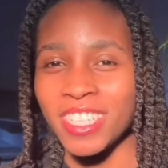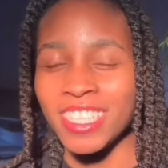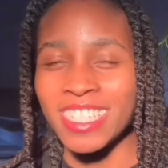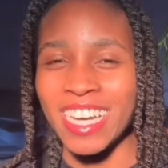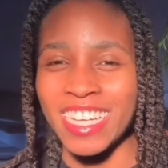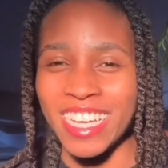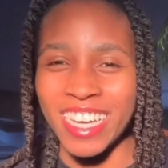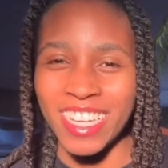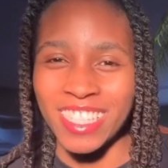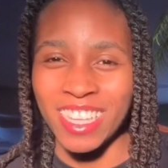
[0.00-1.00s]
tiny
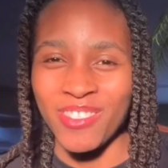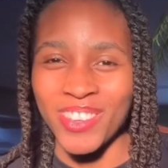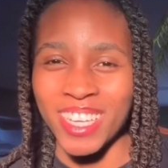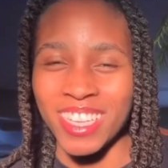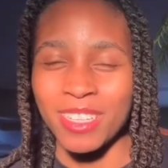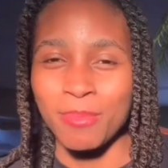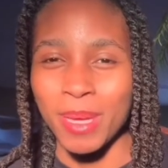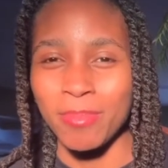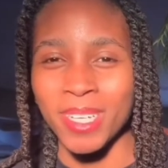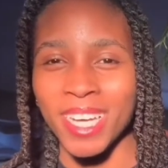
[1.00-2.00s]
cuts and they feel like little
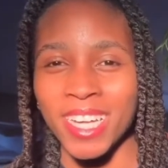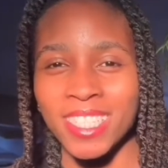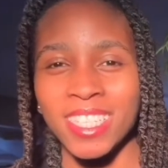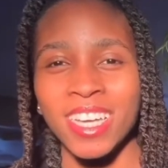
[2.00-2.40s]
paper cuts.